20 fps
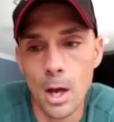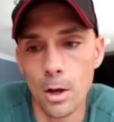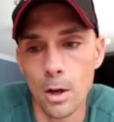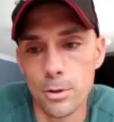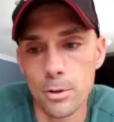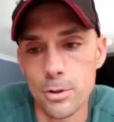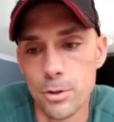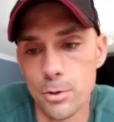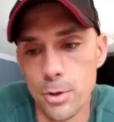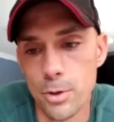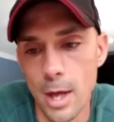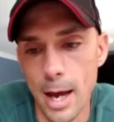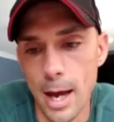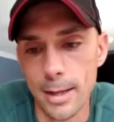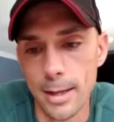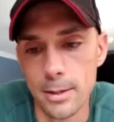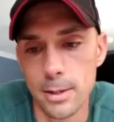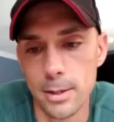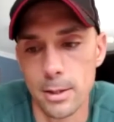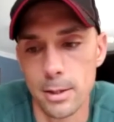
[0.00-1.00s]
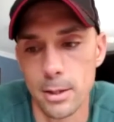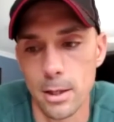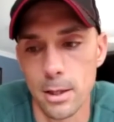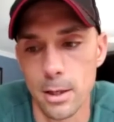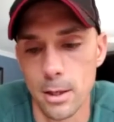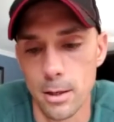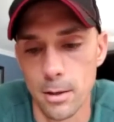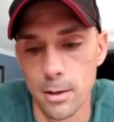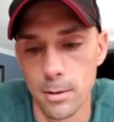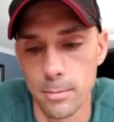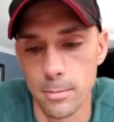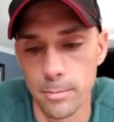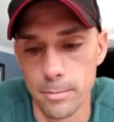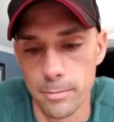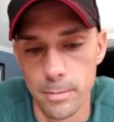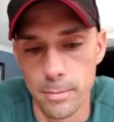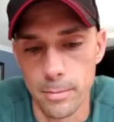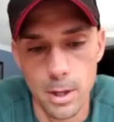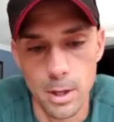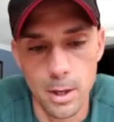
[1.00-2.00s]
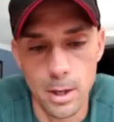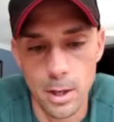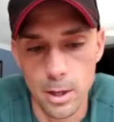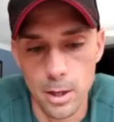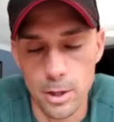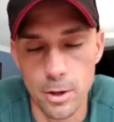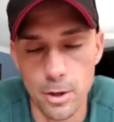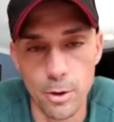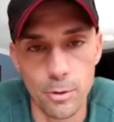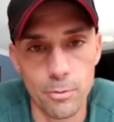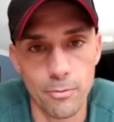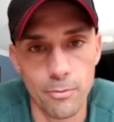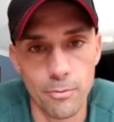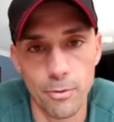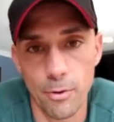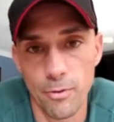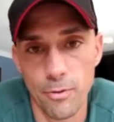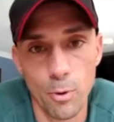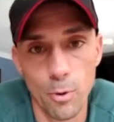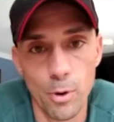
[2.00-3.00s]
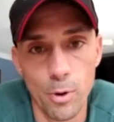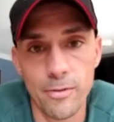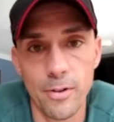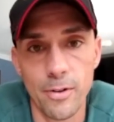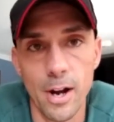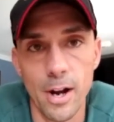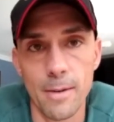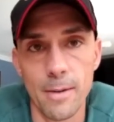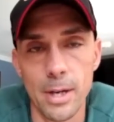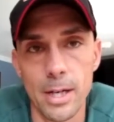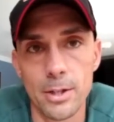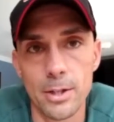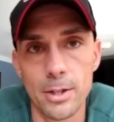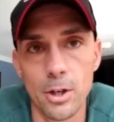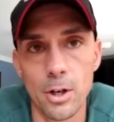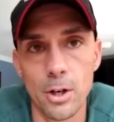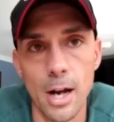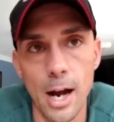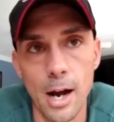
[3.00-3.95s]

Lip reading: do that, for 45 minutes or an